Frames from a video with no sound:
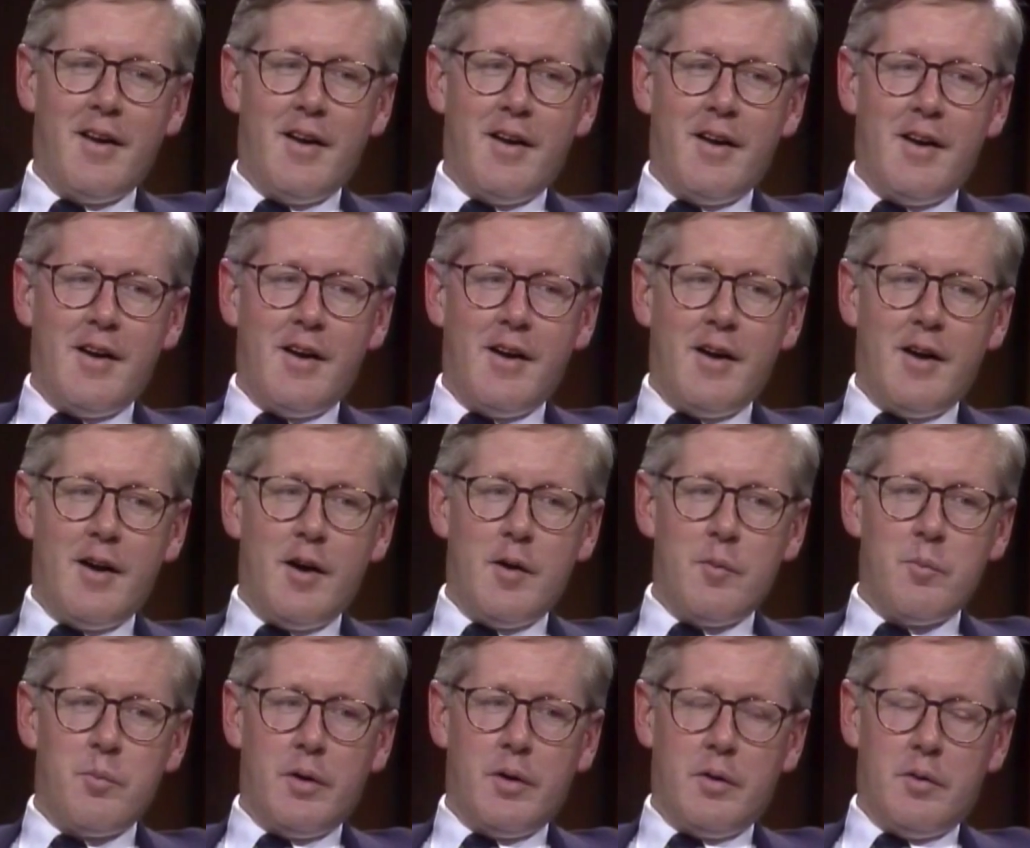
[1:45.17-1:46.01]

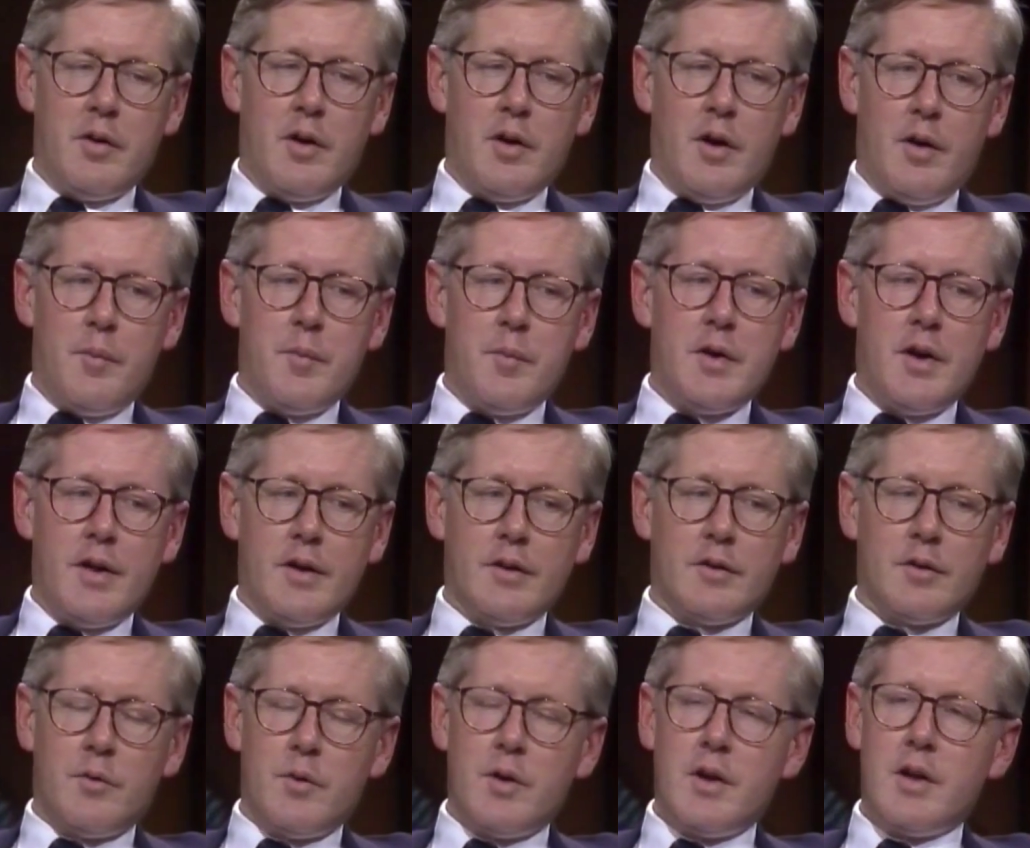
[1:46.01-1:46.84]
But I mean, I
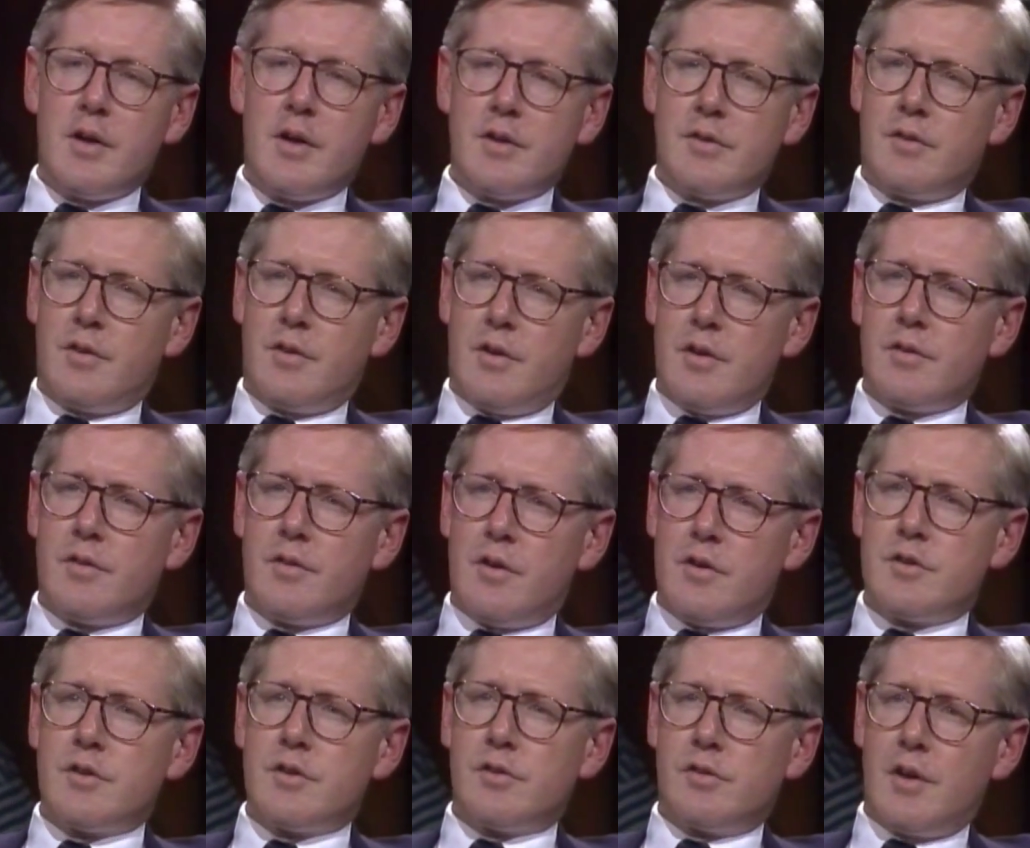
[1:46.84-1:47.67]
think there really is.
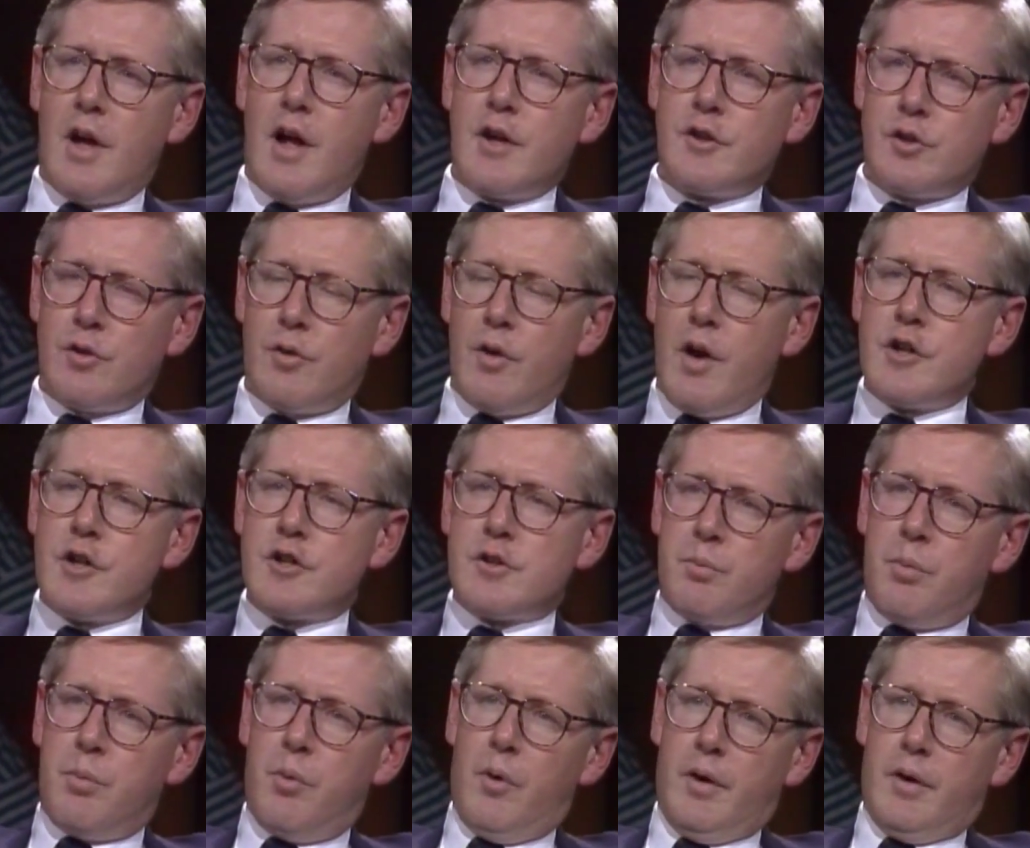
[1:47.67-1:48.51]
There's a
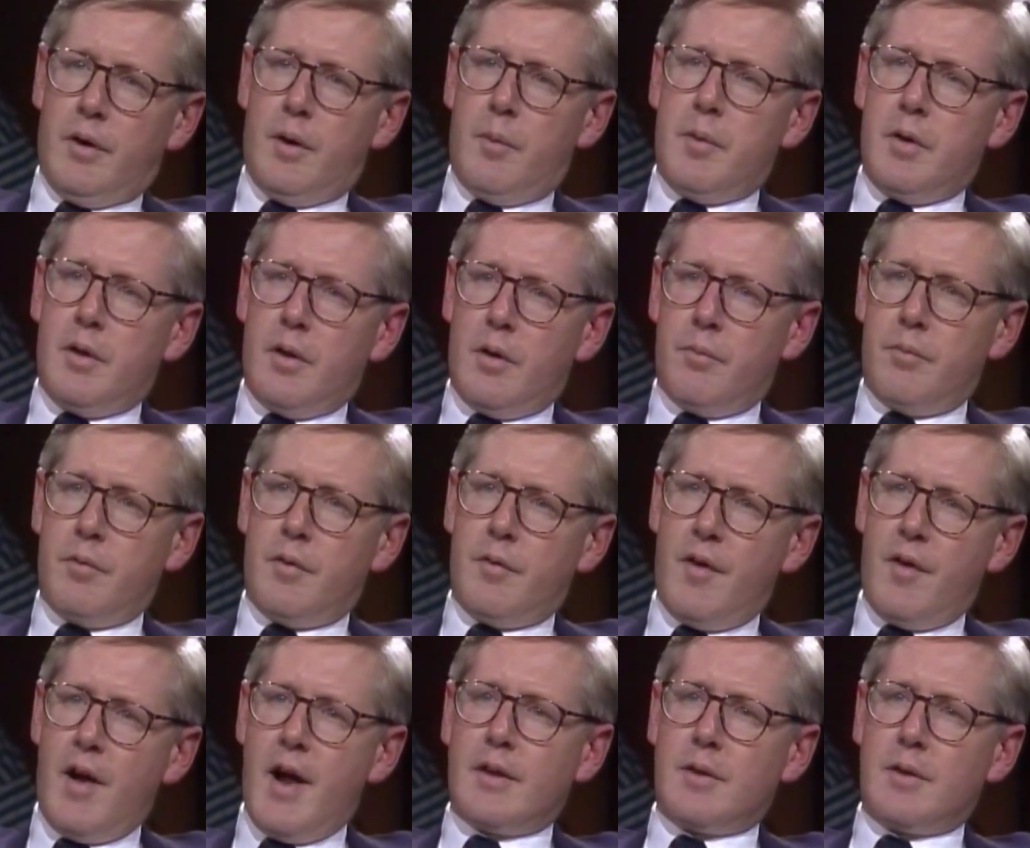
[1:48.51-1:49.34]
saturation point. I mean,
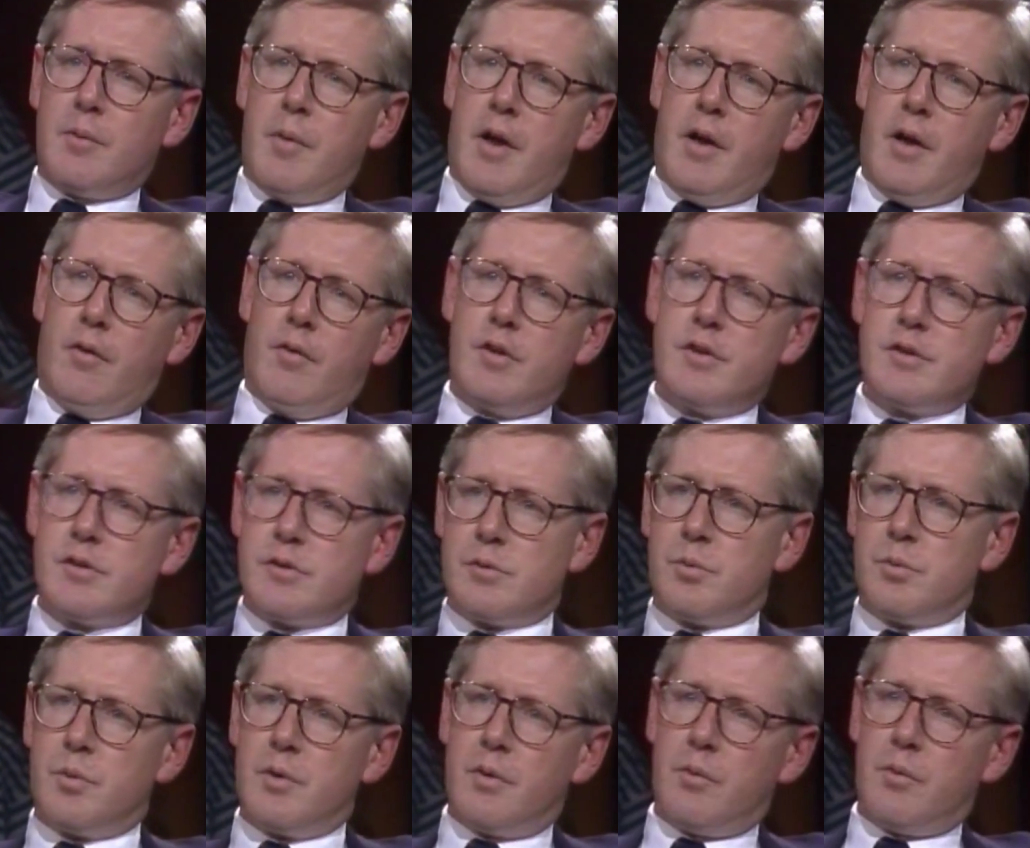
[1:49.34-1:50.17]
the fact of the matter is
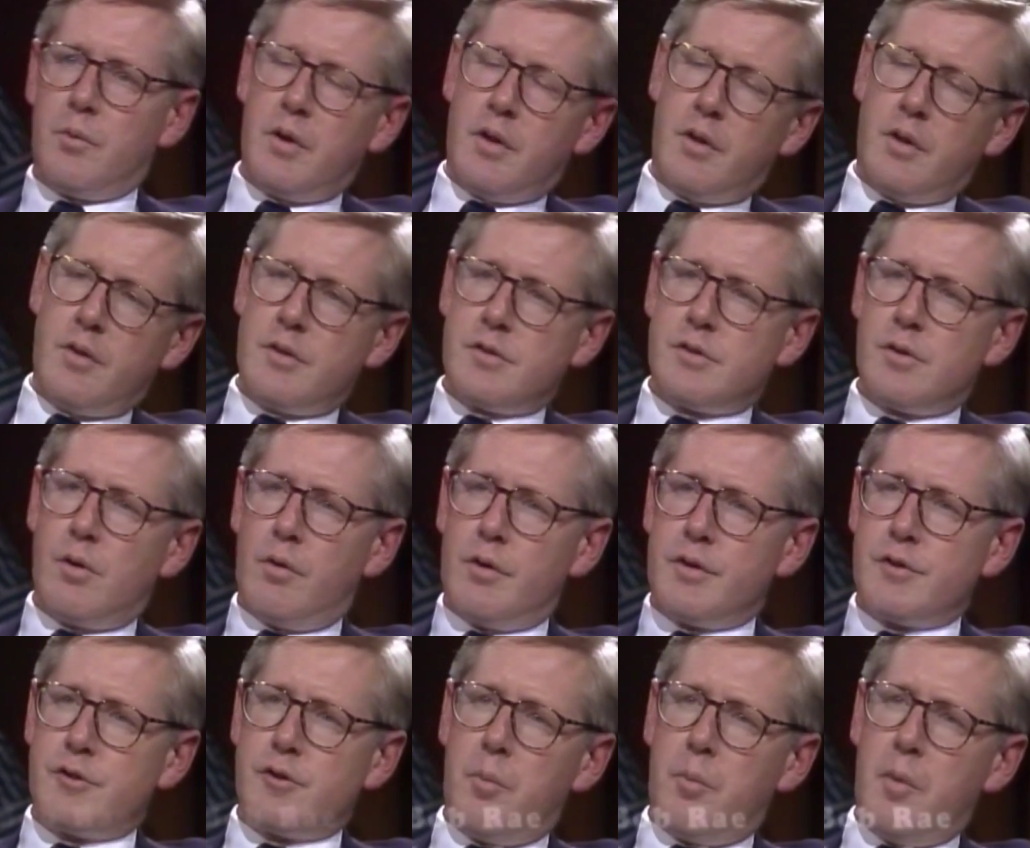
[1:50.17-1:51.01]
there's
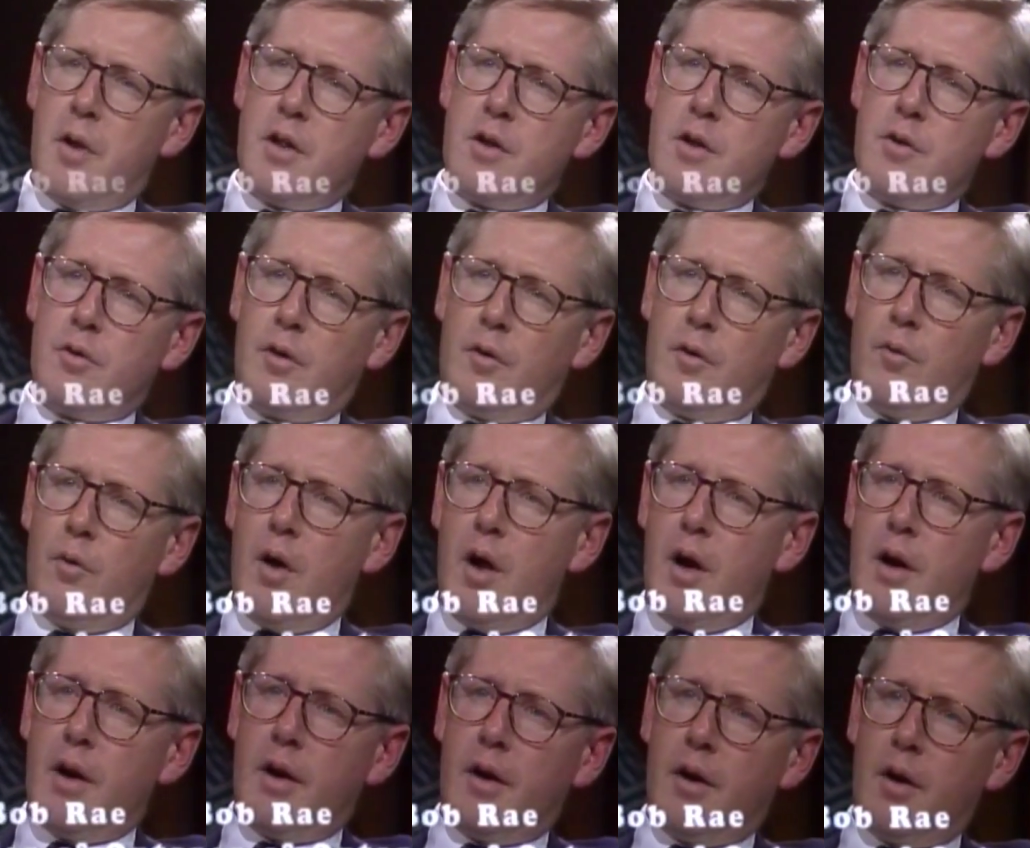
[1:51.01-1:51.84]
only so many you can
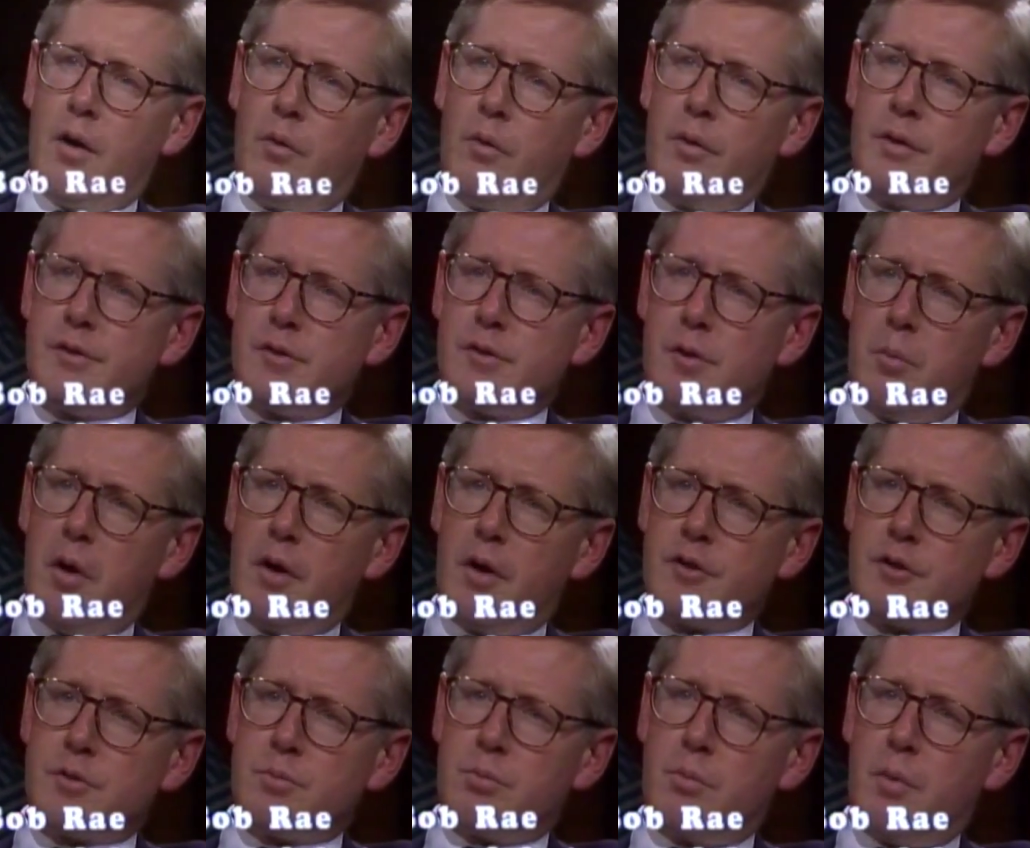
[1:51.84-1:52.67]
run and only so
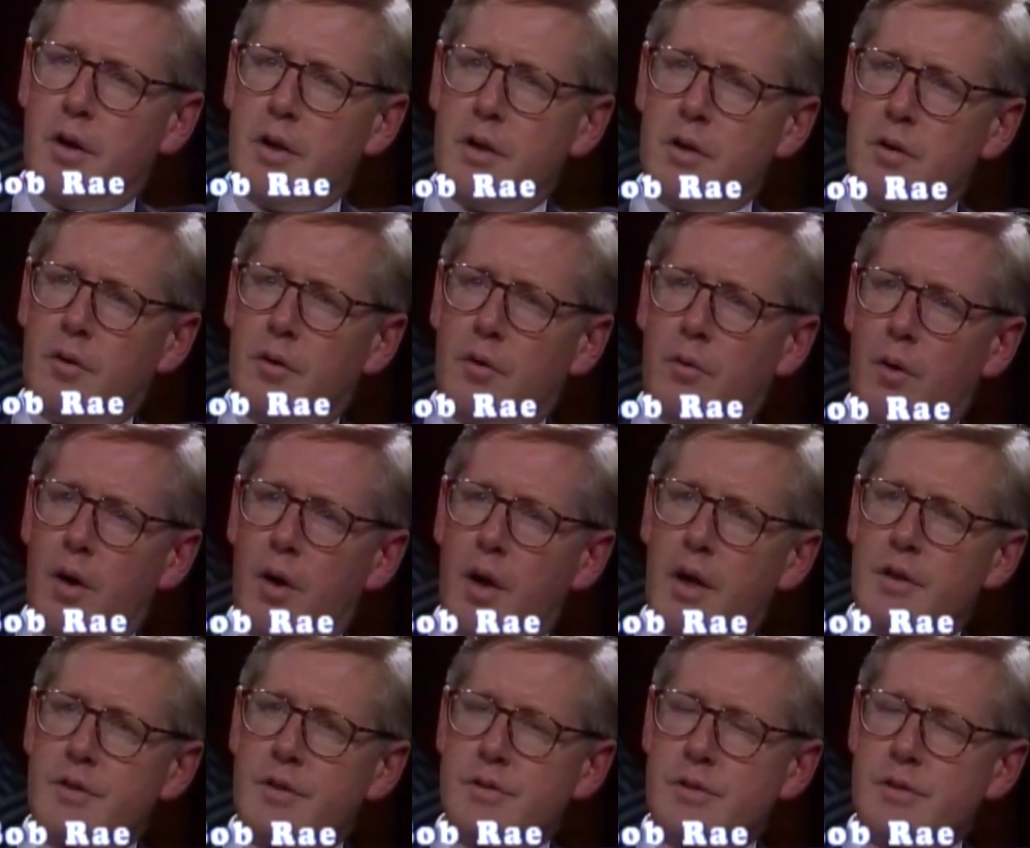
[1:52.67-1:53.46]
much money you can raise.